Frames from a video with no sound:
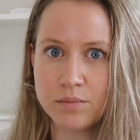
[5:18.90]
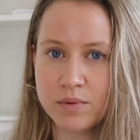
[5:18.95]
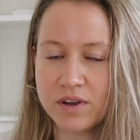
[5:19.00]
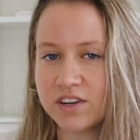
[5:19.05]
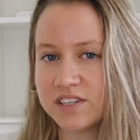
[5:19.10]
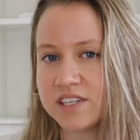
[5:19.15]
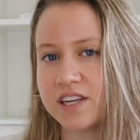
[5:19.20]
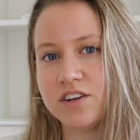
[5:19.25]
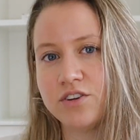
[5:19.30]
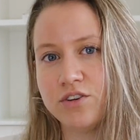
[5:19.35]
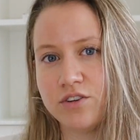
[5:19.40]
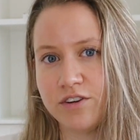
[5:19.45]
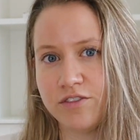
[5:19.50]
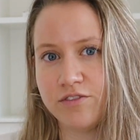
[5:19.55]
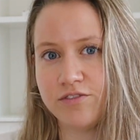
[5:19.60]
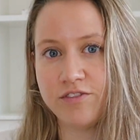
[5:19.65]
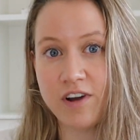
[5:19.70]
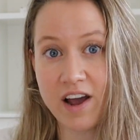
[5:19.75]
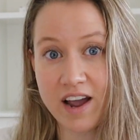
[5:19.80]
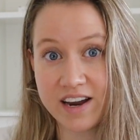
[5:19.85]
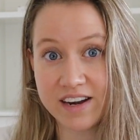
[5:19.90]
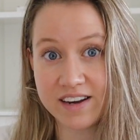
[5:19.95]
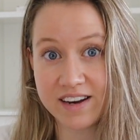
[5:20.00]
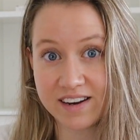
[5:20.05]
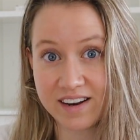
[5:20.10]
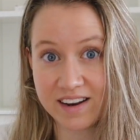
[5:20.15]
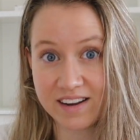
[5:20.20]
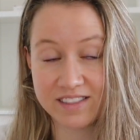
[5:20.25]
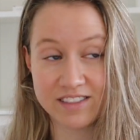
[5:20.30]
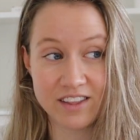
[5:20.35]
because I couldn't
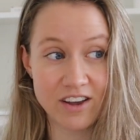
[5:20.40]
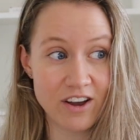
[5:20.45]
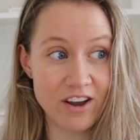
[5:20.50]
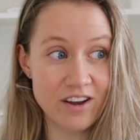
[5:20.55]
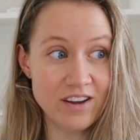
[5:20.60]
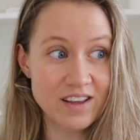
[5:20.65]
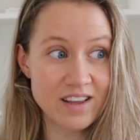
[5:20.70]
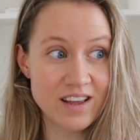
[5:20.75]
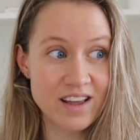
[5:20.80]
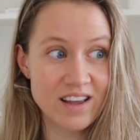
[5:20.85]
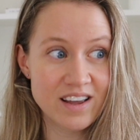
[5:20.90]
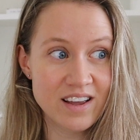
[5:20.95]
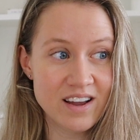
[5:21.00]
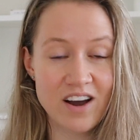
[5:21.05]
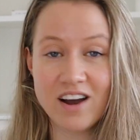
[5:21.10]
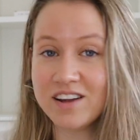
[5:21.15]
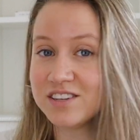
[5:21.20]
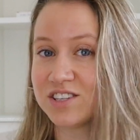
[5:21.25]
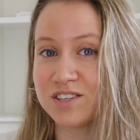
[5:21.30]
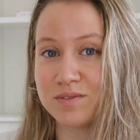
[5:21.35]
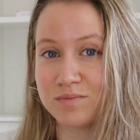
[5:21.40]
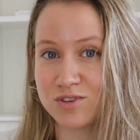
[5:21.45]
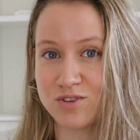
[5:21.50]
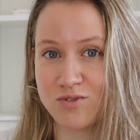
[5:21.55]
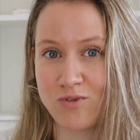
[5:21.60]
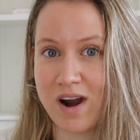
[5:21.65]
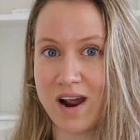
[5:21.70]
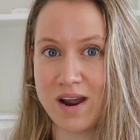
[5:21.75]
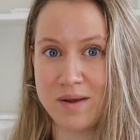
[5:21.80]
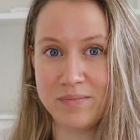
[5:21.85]
find the
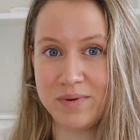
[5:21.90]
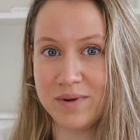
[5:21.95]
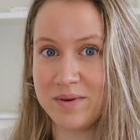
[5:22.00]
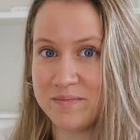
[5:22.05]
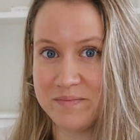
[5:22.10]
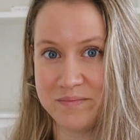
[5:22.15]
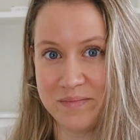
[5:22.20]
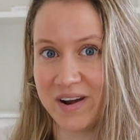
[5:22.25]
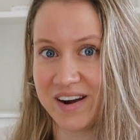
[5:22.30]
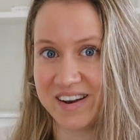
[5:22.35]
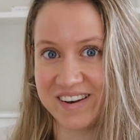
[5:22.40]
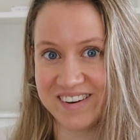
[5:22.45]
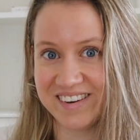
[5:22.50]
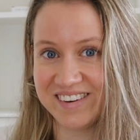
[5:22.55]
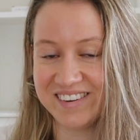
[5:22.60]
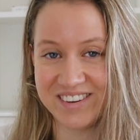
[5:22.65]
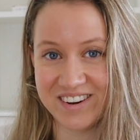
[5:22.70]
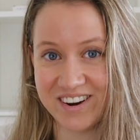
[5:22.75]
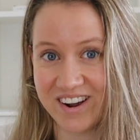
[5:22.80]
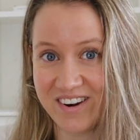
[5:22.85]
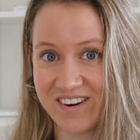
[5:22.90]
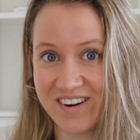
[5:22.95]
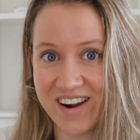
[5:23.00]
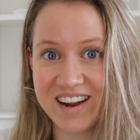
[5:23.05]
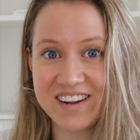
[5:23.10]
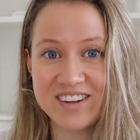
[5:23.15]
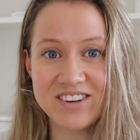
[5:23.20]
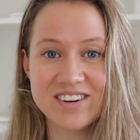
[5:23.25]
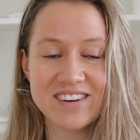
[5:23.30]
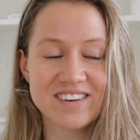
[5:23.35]
unsubscribe button. You know,
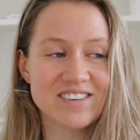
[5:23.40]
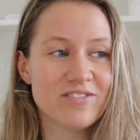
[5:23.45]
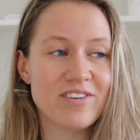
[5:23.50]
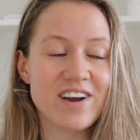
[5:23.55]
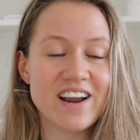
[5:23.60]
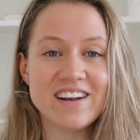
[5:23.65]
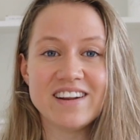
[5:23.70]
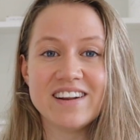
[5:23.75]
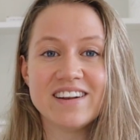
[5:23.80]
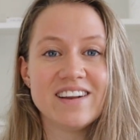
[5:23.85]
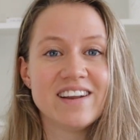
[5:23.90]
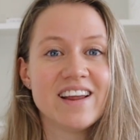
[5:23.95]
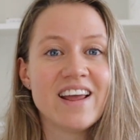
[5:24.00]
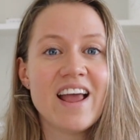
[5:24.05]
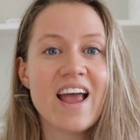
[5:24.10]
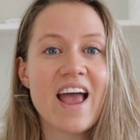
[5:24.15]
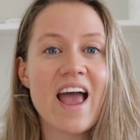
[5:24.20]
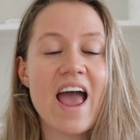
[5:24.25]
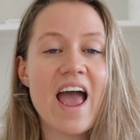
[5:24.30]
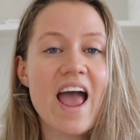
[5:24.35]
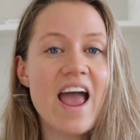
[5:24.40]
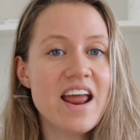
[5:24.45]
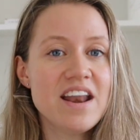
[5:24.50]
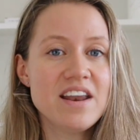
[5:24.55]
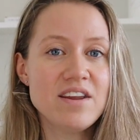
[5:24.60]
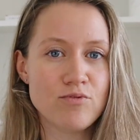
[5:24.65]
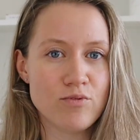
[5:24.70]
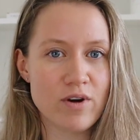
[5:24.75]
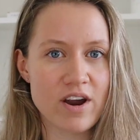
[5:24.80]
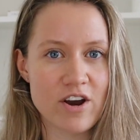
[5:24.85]
I couldn't find it
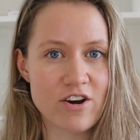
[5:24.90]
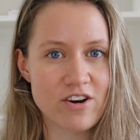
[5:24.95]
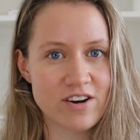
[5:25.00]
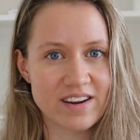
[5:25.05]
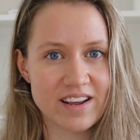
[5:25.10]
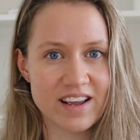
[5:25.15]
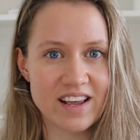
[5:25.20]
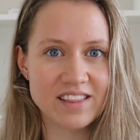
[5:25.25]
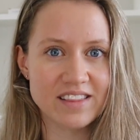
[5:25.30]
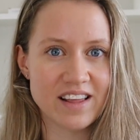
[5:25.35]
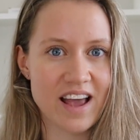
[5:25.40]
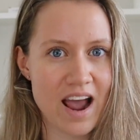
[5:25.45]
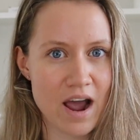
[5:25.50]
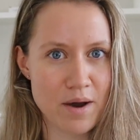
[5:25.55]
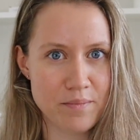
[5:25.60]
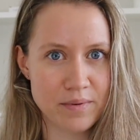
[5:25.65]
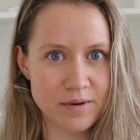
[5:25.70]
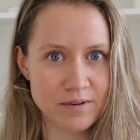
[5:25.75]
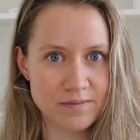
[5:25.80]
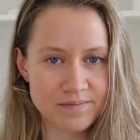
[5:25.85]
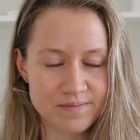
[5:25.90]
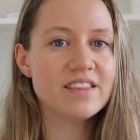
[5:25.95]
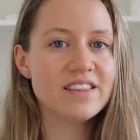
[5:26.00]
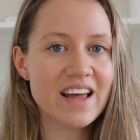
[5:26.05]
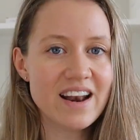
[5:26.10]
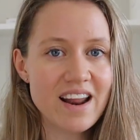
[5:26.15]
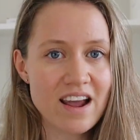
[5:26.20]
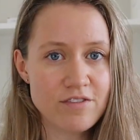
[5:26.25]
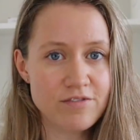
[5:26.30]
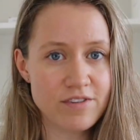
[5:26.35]
anywhere in the app.
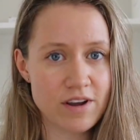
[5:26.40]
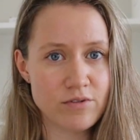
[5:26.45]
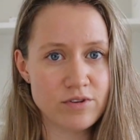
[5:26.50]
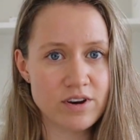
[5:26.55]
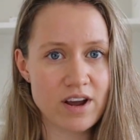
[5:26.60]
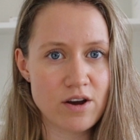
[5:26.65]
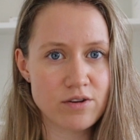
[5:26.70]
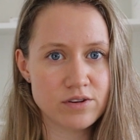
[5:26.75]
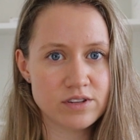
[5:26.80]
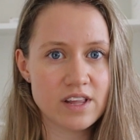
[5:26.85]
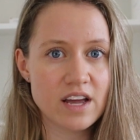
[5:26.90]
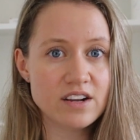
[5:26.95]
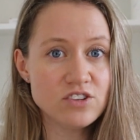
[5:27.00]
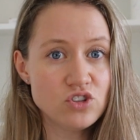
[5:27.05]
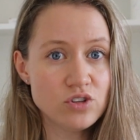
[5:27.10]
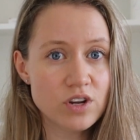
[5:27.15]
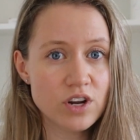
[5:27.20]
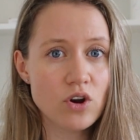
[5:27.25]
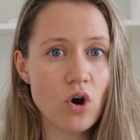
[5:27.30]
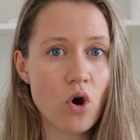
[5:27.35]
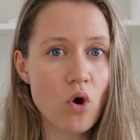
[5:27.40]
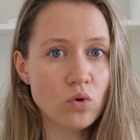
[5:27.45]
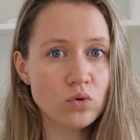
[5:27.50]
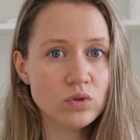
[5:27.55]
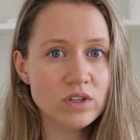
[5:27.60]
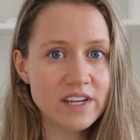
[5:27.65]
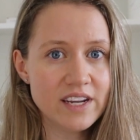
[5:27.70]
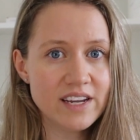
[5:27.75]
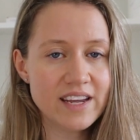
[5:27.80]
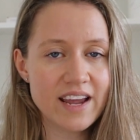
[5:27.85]
Then I found out that you can
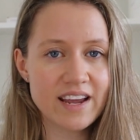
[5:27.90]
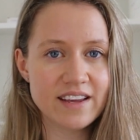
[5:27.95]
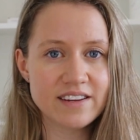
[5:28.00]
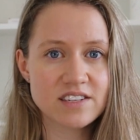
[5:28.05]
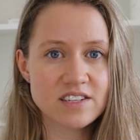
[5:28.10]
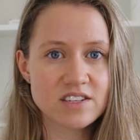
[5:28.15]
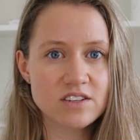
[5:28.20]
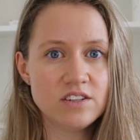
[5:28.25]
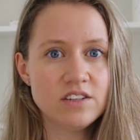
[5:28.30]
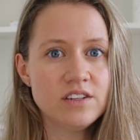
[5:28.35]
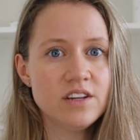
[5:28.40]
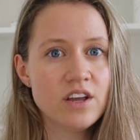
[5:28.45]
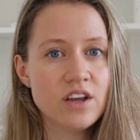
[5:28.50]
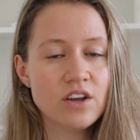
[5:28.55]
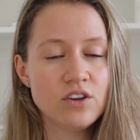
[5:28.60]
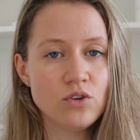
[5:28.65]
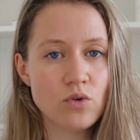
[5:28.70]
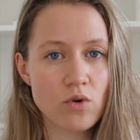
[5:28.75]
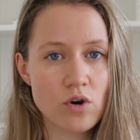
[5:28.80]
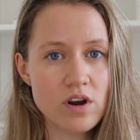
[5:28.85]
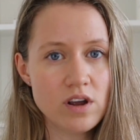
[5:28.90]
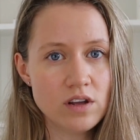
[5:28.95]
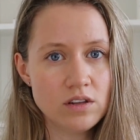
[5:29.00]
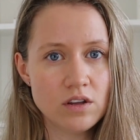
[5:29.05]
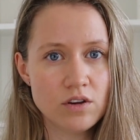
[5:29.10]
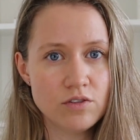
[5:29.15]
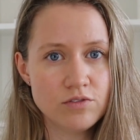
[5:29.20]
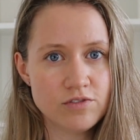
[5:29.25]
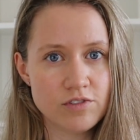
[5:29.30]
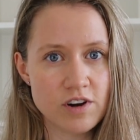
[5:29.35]
only cancel your
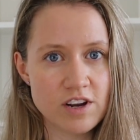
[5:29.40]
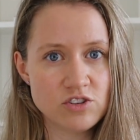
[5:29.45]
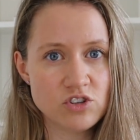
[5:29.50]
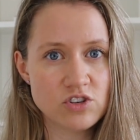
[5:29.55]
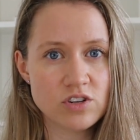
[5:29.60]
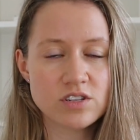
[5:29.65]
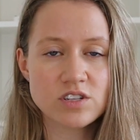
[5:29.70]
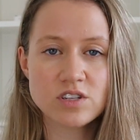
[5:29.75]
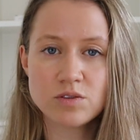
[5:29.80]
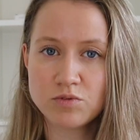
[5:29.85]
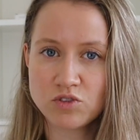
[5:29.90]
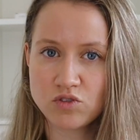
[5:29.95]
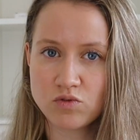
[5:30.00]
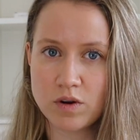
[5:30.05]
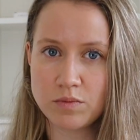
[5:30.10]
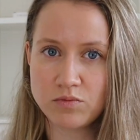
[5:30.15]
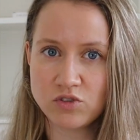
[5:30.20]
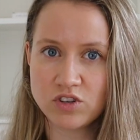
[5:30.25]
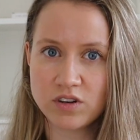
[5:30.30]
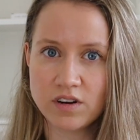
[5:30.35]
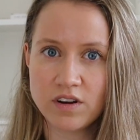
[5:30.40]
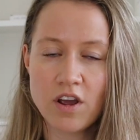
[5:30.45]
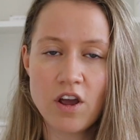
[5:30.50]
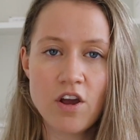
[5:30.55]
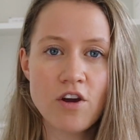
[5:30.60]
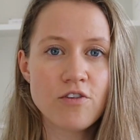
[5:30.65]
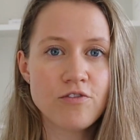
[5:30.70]
HelloFresh subscription